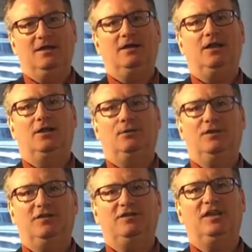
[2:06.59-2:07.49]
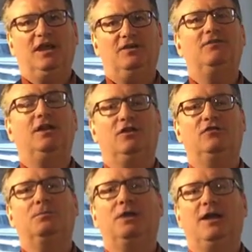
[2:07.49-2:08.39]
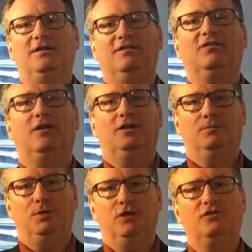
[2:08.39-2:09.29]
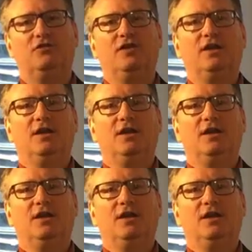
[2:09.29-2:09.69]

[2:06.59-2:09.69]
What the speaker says: color with a stained finish applied to solid birch,